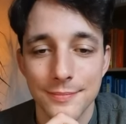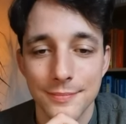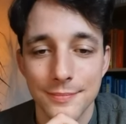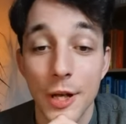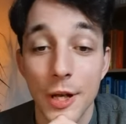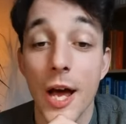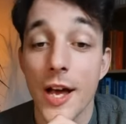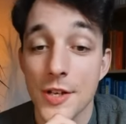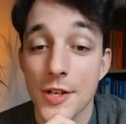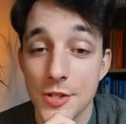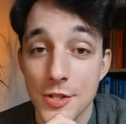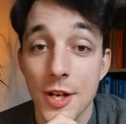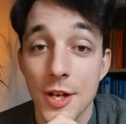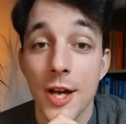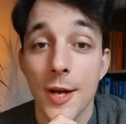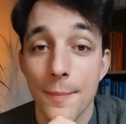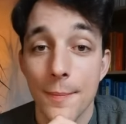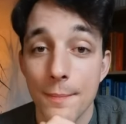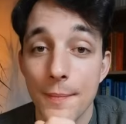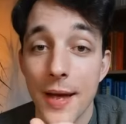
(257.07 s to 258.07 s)
Yes, because
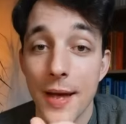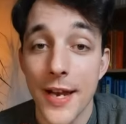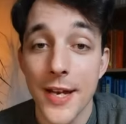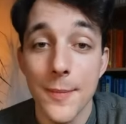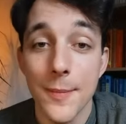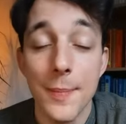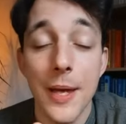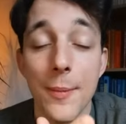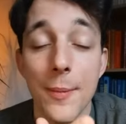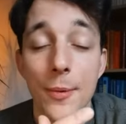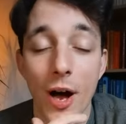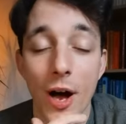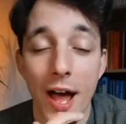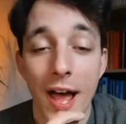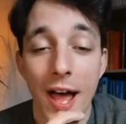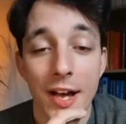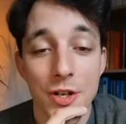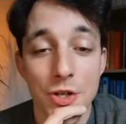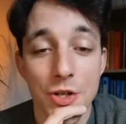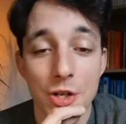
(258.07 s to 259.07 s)
there many is a people lot
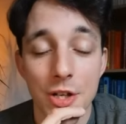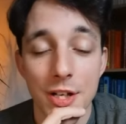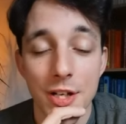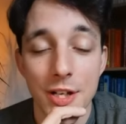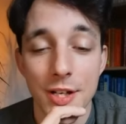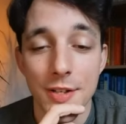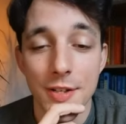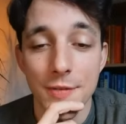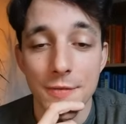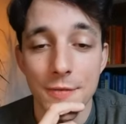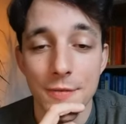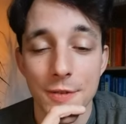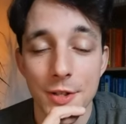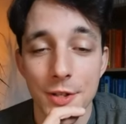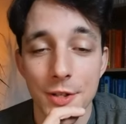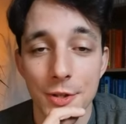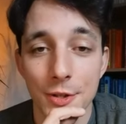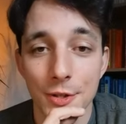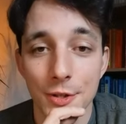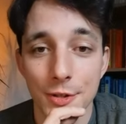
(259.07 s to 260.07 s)
actually that I
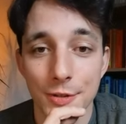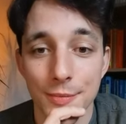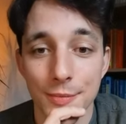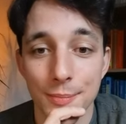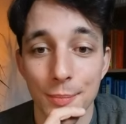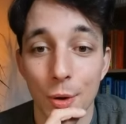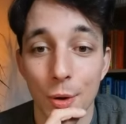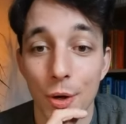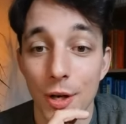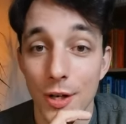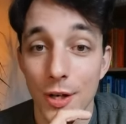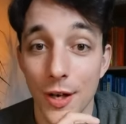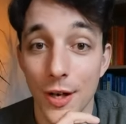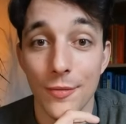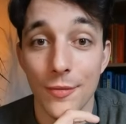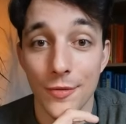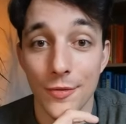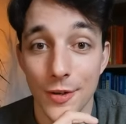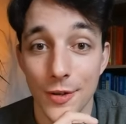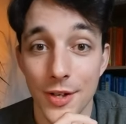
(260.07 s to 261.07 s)
feel more
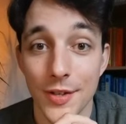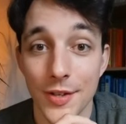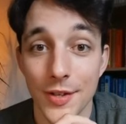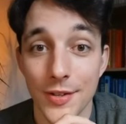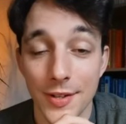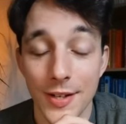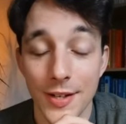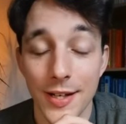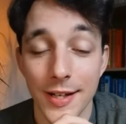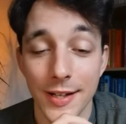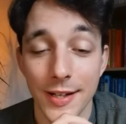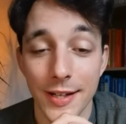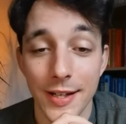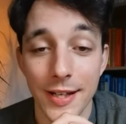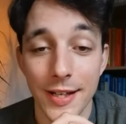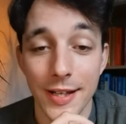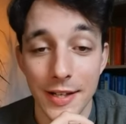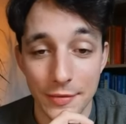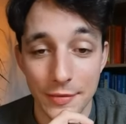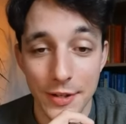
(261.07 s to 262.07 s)
confident in the
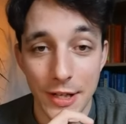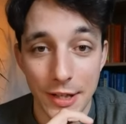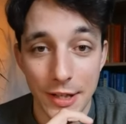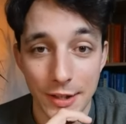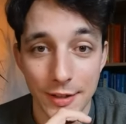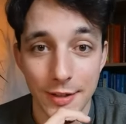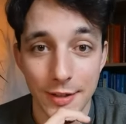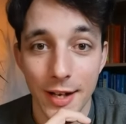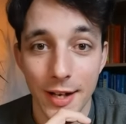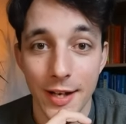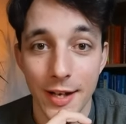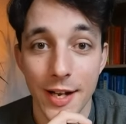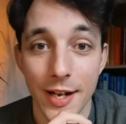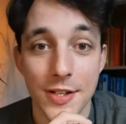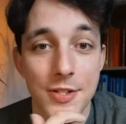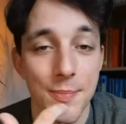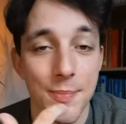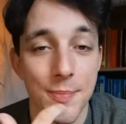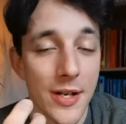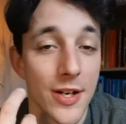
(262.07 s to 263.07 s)
evening, and
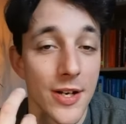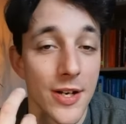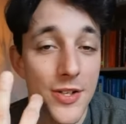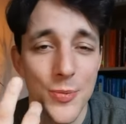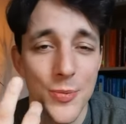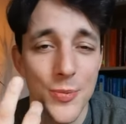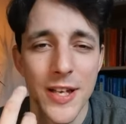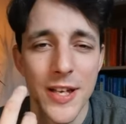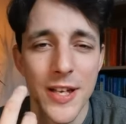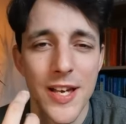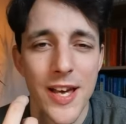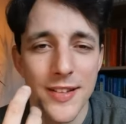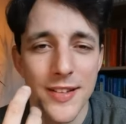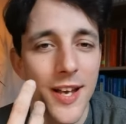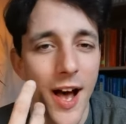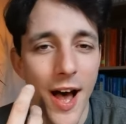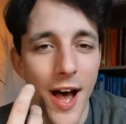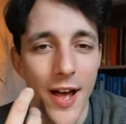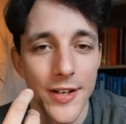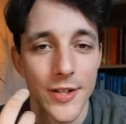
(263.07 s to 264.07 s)
that's because we get
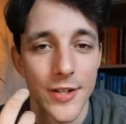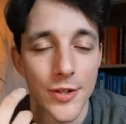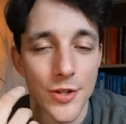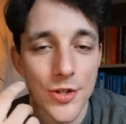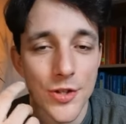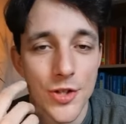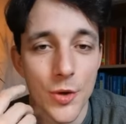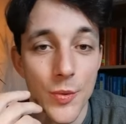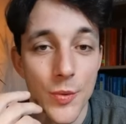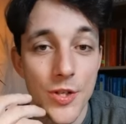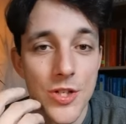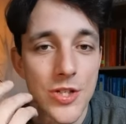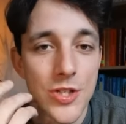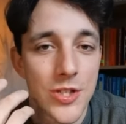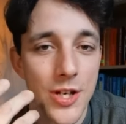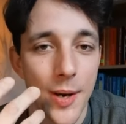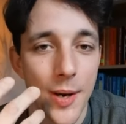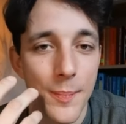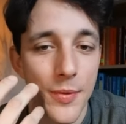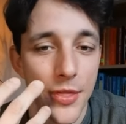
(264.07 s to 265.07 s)
tired, so we
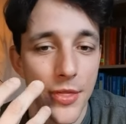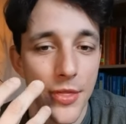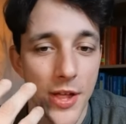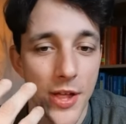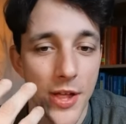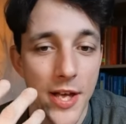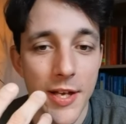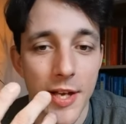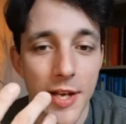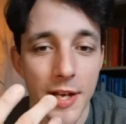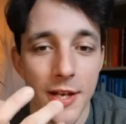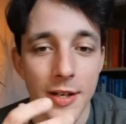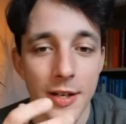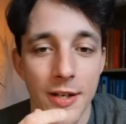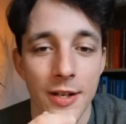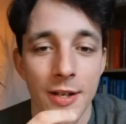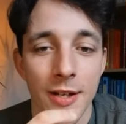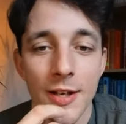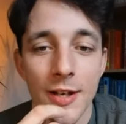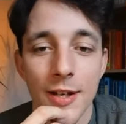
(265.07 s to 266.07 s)
stop
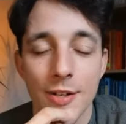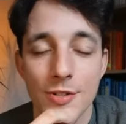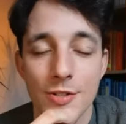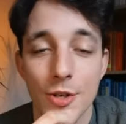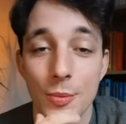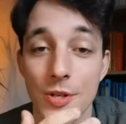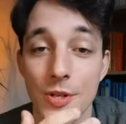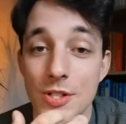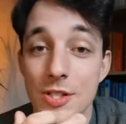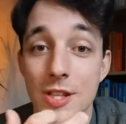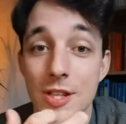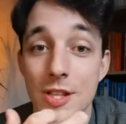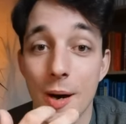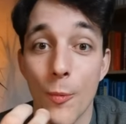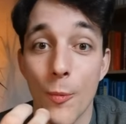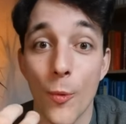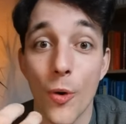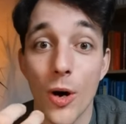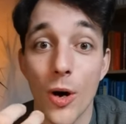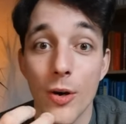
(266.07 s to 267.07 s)
thinking, so we
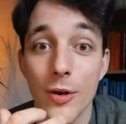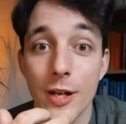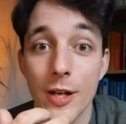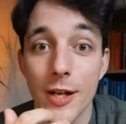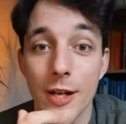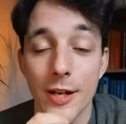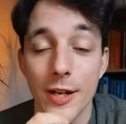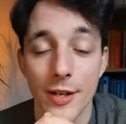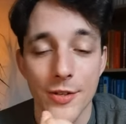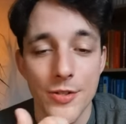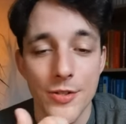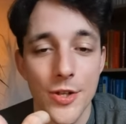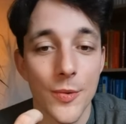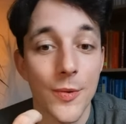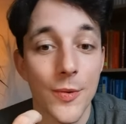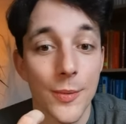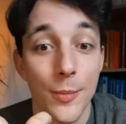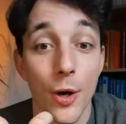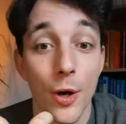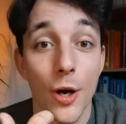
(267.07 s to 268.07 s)
stop worrying, so
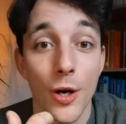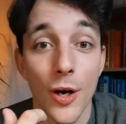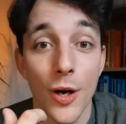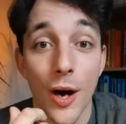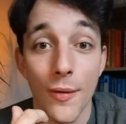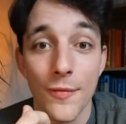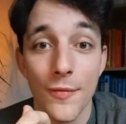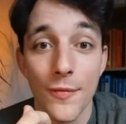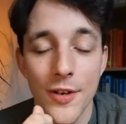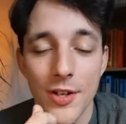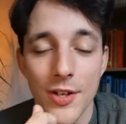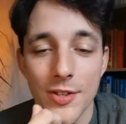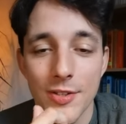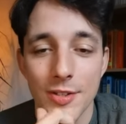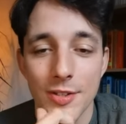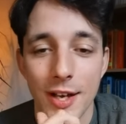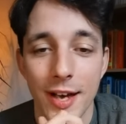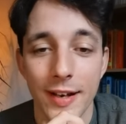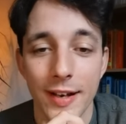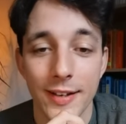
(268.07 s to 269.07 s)
we're more confident
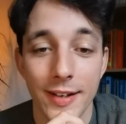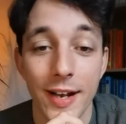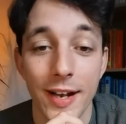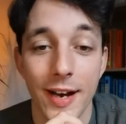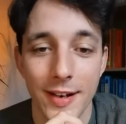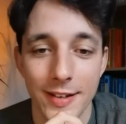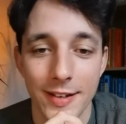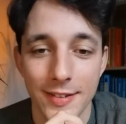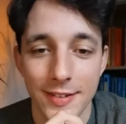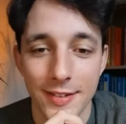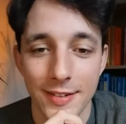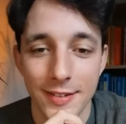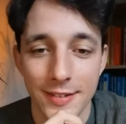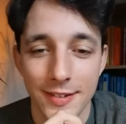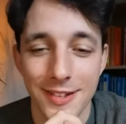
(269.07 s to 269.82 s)
at night.